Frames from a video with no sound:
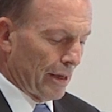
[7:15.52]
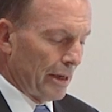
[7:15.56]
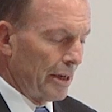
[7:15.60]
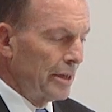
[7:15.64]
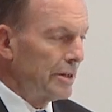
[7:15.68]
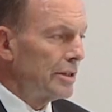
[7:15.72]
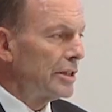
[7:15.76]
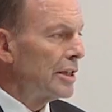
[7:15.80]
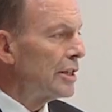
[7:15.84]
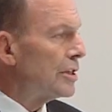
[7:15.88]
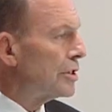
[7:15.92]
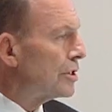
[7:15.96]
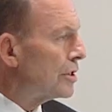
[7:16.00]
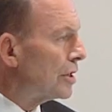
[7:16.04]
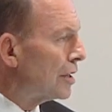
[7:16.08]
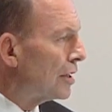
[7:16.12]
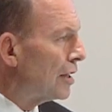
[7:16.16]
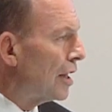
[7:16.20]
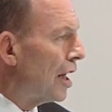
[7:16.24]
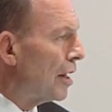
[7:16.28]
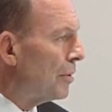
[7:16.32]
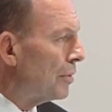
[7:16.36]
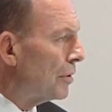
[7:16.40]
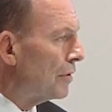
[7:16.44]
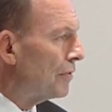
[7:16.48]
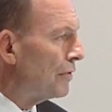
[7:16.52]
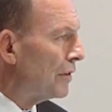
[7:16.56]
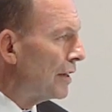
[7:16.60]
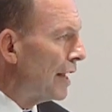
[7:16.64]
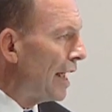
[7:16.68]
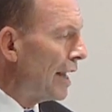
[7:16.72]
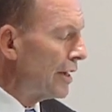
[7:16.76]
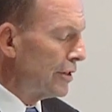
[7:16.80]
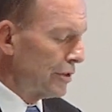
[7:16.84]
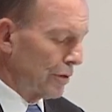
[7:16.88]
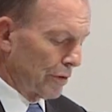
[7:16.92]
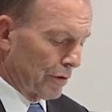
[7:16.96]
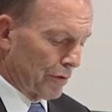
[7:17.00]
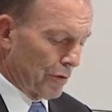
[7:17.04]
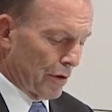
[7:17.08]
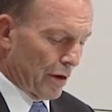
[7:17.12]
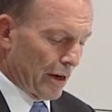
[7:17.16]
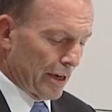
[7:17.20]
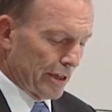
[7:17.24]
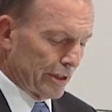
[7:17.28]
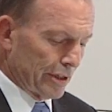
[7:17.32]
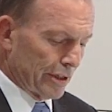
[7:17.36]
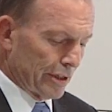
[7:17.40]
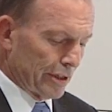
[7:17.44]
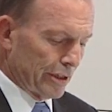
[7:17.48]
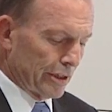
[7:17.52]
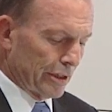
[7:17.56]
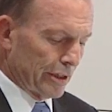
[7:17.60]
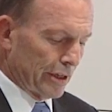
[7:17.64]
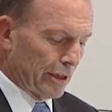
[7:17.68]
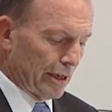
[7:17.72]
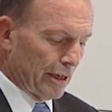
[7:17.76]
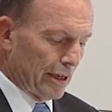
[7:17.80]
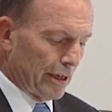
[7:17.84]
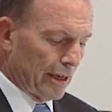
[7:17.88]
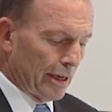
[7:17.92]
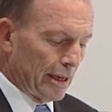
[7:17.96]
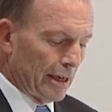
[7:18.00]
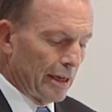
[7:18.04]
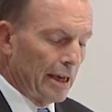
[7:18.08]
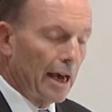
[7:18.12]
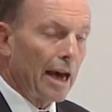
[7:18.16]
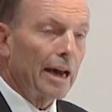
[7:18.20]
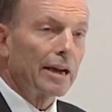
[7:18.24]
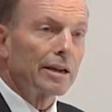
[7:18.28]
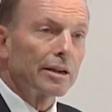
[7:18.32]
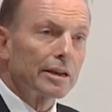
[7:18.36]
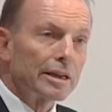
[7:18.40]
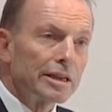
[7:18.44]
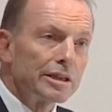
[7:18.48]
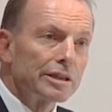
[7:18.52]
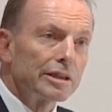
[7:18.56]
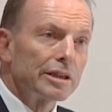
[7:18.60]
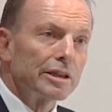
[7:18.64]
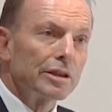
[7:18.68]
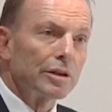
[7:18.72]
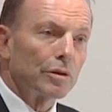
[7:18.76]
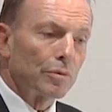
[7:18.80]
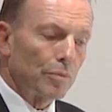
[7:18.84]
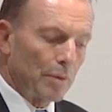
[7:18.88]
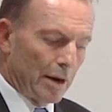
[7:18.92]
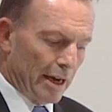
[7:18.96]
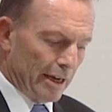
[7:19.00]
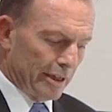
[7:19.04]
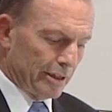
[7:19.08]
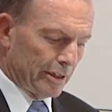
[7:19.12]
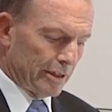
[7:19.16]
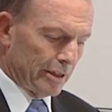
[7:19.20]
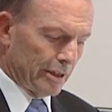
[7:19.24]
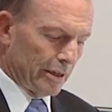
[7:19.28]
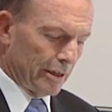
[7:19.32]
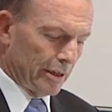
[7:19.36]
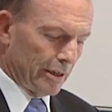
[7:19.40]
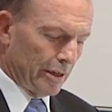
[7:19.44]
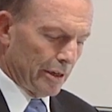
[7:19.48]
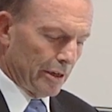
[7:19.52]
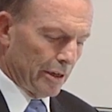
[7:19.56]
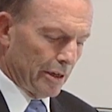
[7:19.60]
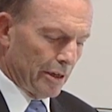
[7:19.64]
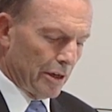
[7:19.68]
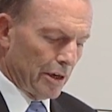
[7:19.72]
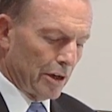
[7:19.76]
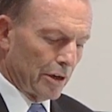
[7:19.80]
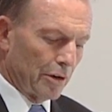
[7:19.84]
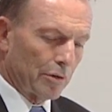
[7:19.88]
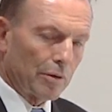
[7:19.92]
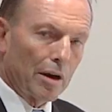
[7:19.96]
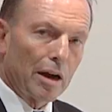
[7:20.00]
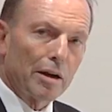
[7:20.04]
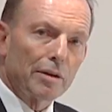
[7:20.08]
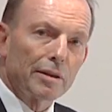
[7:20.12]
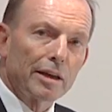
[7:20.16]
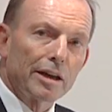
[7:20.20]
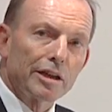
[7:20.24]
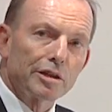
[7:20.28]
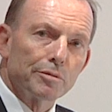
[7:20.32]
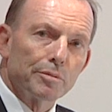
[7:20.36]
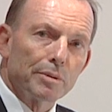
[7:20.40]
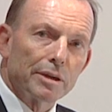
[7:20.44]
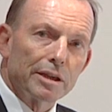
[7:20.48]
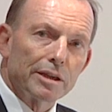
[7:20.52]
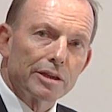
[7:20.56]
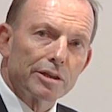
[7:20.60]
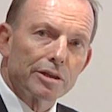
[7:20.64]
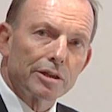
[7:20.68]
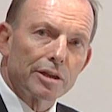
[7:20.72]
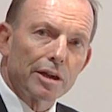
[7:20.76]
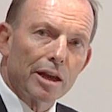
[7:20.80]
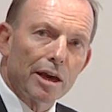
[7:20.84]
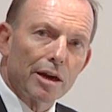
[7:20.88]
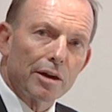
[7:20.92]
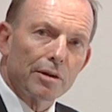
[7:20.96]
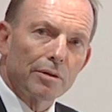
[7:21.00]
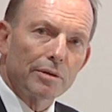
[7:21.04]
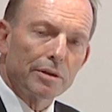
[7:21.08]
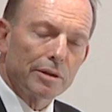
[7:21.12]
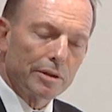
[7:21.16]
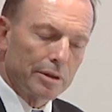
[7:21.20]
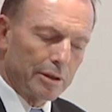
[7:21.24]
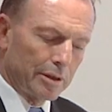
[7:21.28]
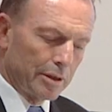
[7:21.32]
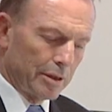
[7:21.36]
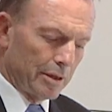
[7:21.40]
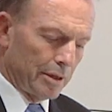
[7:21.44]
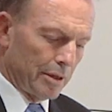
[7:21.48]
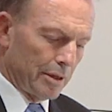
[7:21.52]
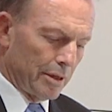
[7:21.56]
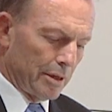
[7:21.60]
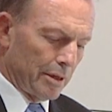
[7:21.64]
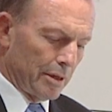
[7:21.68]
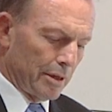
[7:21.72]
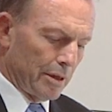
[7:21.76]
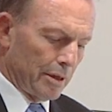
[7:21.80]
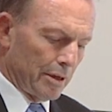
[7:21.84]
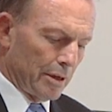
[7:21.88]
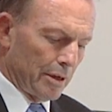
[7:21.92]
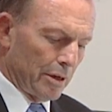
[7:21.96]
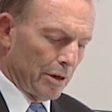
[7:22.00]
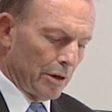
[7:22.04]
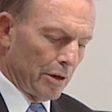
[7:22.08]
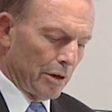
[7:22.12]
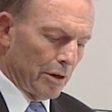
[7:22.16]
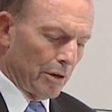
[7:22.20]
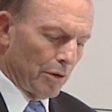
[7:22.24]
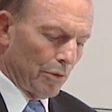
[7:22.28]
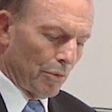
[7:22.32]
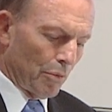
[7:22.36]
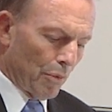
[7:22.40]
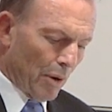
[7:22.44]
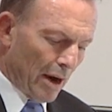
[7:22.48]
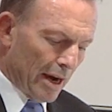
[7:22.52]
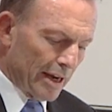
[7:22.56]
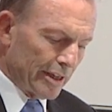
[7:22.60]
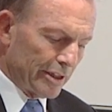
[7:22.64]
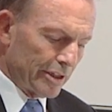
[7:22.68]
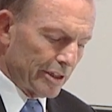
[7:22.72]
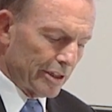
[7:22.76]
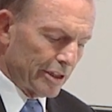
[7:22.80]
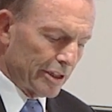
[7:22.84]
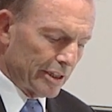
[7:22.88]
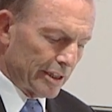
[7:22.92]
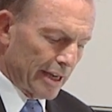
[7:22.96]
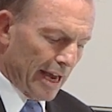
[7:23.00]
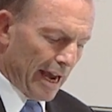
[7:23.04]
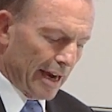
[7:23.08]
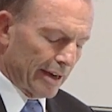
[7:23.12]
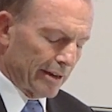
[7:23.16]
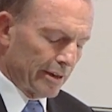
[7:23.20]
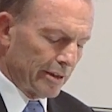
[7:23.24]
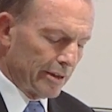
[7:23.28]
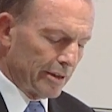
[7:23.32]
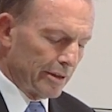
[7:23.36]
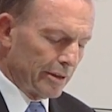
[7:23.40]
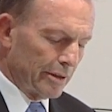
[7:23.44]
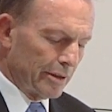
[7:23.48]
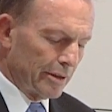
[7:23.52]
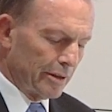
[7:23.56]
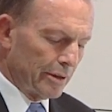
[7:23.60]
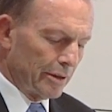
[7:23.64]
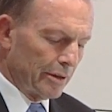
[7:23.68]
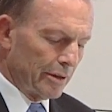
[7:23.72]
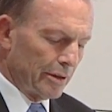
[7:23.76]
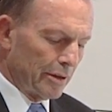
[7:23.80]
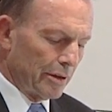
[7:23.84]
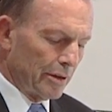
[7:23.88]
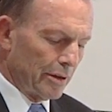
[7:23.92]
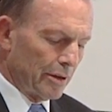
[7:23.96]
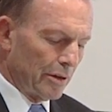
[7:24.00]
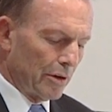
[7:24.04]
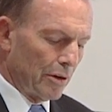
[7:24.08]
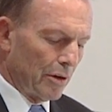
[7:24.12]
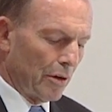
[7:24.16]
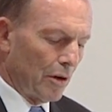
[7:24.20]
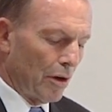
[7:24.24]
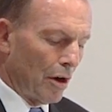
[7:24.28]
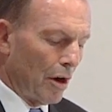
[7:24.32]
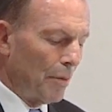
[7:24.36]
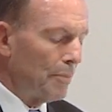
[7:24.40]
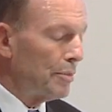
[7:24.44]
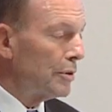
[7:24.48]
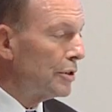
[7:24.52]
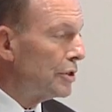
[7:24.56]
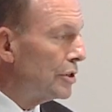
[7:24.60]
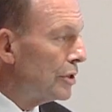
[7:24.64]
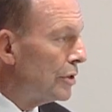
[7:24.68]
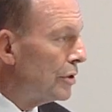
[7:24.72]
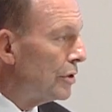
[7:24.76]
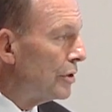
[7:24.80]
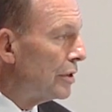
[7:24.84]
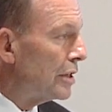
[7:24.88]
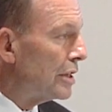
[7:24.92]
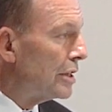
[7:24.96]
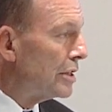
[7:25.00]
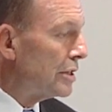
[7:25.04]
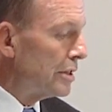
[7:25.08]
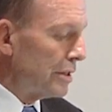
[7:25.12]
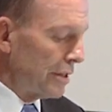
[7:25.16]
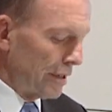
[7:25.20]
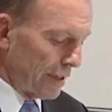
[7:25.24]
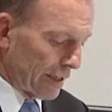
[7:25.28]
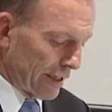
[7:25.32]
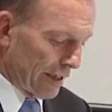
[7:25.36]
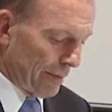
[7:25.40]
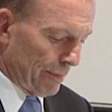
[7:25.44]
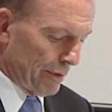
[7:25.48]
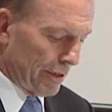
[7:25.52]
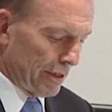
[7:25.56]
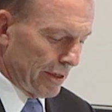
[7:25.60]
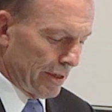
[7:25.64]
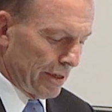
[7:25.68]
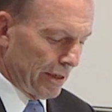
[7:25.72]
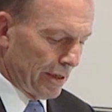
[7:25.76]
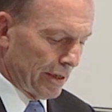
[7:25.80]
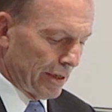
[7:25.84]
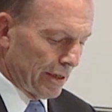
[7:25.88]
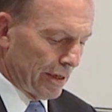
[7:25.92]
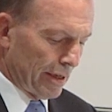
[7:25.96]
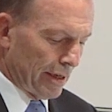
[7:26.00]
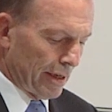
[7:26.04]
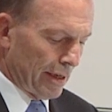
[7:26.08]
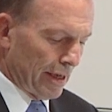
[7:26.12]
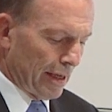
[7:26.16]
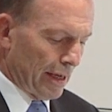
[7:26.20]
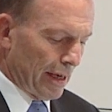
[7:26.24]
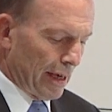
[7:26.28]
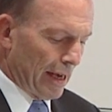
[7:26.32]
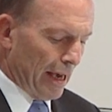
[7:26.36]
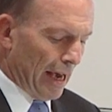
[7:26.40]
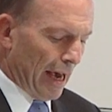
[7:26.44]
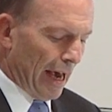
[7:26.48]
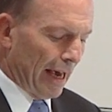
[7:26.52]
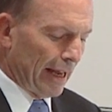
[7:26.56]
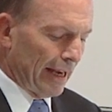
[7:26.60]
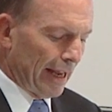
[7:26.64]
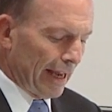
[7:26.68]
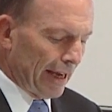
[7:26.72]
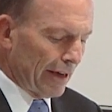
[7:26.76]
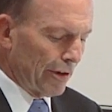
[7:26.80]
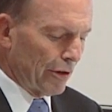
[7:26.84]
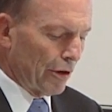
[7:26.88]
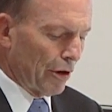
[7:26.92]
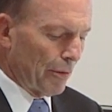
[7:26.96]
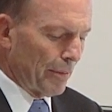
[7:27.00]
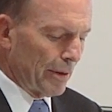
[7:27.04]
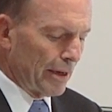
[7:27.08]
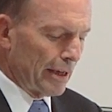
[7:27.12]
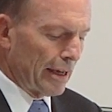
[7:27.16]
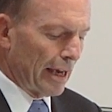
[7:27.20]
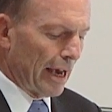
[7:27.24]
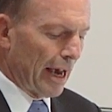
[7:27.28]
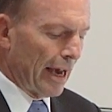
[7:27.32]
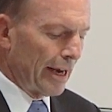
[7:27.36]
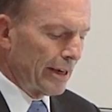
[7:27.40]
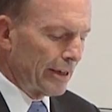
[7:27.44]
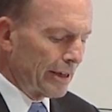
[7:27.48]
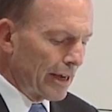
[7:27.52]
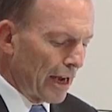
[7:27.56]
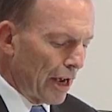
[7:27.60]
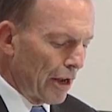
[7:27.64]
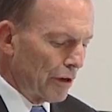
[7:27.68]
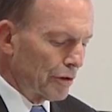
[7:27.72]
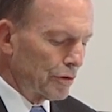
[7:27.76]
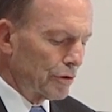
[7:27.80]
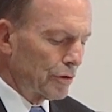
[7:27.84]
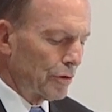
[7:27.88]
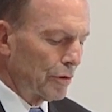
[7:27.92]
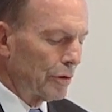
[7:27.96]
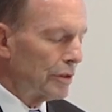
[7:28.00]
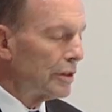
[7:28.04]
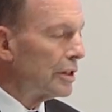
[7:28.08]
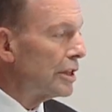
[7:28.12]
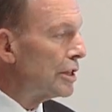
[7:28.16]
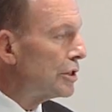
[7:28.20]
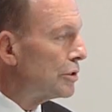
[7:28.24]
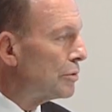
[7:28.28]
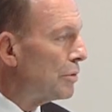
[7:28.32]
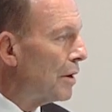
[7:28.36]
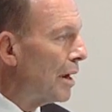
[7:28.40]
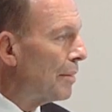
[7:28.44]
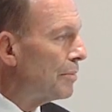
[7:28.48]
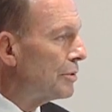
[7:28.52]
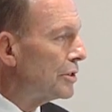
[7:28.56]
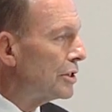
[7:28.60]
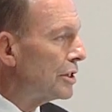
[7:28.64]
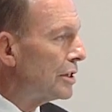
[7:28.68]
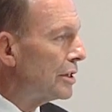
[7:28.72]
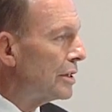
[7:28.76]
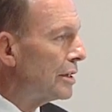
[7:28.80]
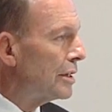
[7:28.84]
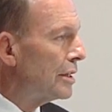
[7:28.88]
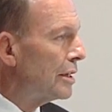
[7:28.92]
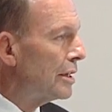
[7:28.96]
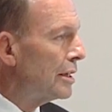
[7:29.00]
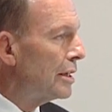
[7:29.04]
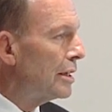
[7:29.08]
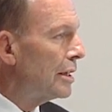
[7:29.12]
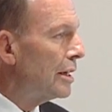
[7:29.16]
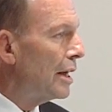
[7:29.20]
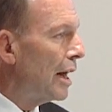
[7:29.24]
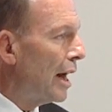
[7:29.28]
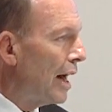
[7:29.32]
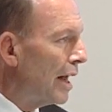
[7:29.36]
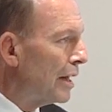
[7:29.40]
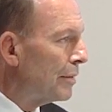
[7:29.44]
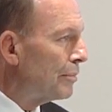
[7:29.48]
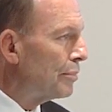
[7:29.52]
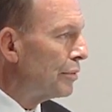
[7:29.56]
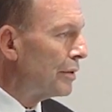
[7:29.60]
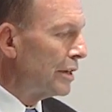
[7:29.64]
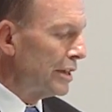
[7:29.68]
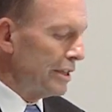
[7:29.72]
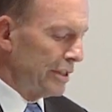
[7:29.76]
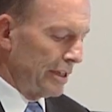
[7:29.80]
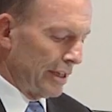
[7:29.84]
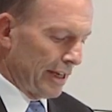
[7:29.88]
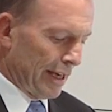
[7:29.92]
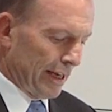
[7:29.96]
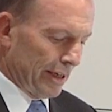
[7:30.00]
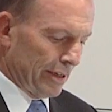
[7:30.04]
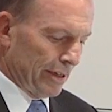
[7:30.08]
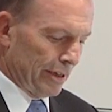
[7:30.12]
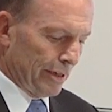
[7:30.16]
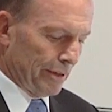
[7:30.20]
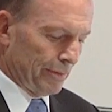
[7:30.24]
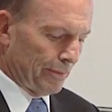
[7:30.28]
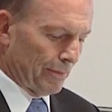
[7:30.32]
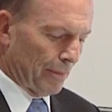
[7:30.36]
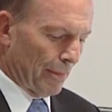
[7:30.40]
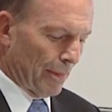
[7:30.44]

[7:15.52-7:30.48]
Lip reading: Since the global financial crisis, at least in the West, growth has been slow, wages stagnant, opportunities limited, and economic and cultural disruption unprecedented.